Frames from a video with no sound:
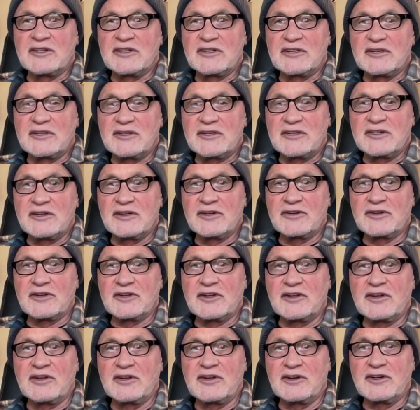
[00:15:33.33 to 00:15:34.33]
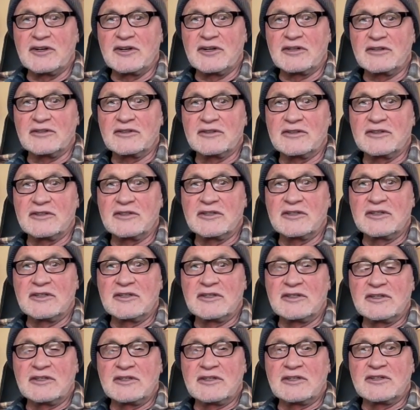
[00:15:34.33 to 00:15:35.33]
here to here,
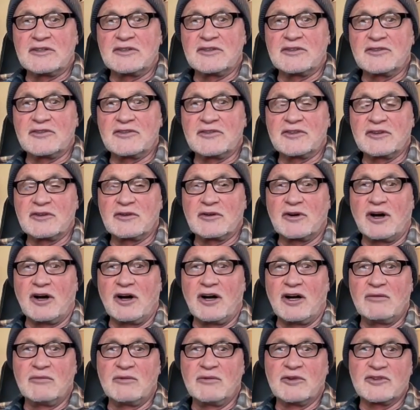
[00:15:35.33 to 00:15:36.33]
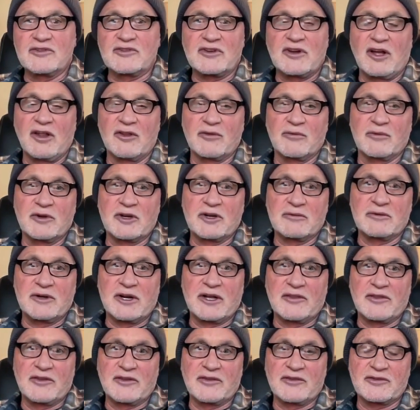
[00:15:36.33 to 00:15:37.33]
and you see almost all the way
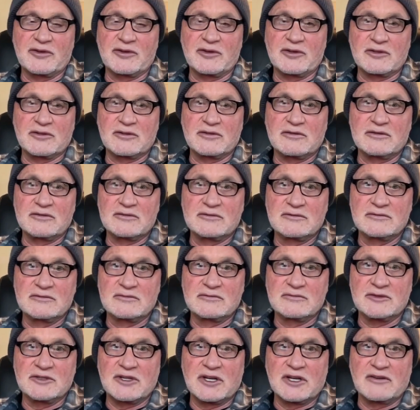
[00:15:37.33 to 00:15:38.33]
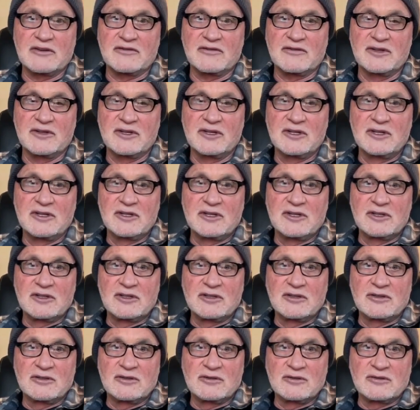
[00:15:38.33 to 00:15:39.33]
around the circle. We have
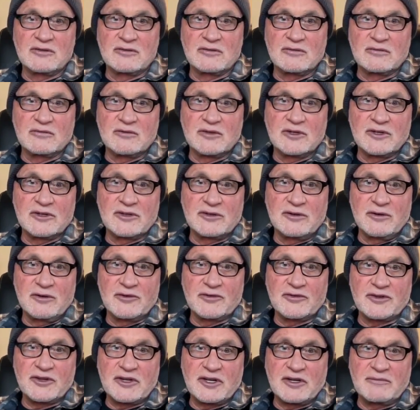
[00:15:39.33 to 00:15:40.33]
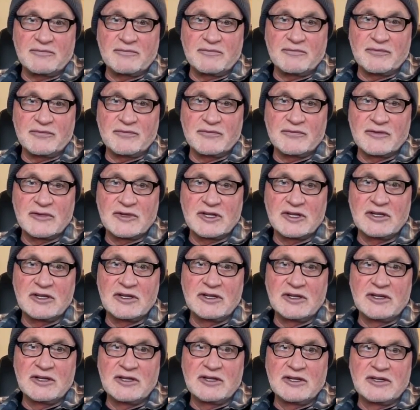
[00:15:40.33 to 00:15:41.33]
1 whole step,
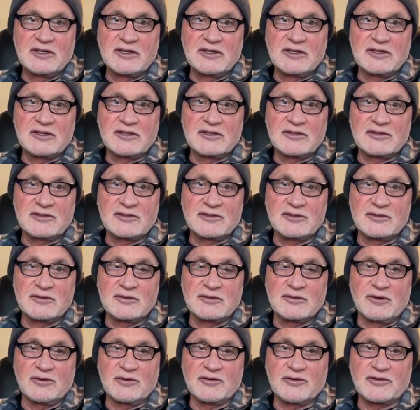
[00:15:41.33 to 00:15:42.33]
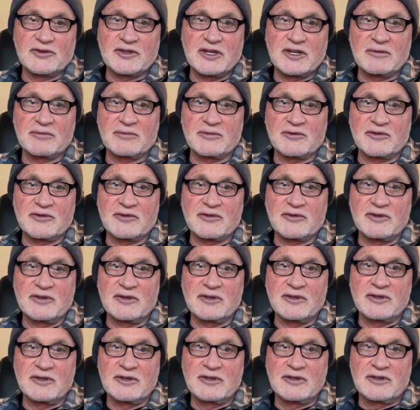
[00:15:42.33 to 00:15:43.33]
2 whole steps,
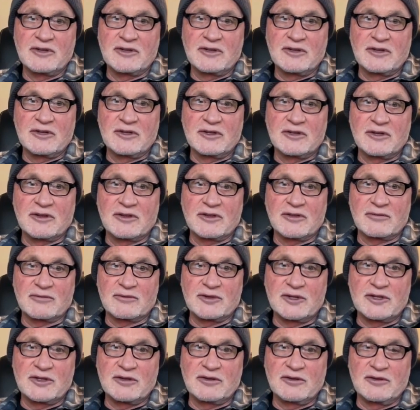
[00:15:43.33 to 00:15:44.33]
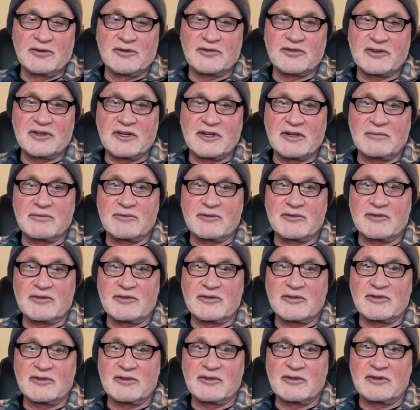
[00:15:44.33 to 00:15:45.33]
3 whole
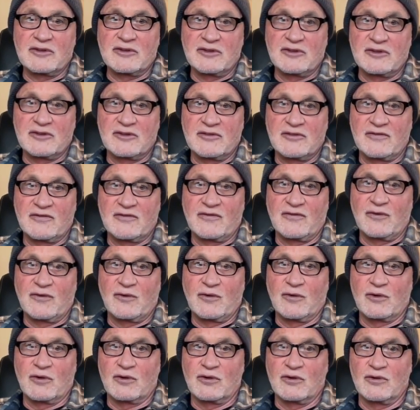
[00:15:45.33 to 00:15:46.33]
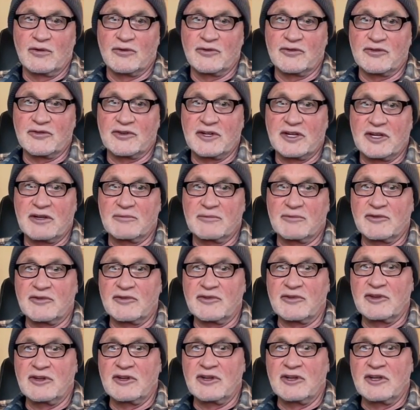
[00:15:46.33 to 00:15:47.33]
steps, 4 whole steps,
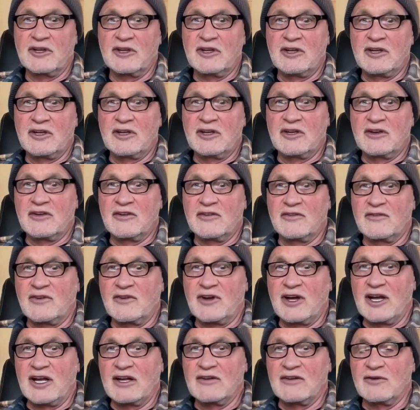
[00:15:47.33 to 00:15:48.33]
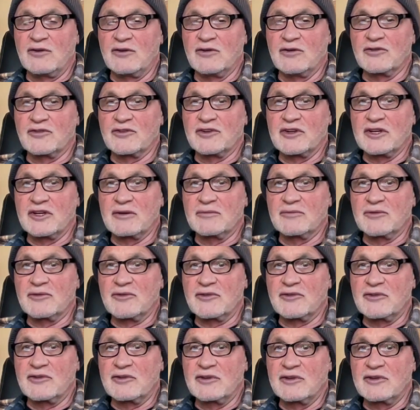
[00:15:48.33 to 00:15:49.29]
5 whole steps,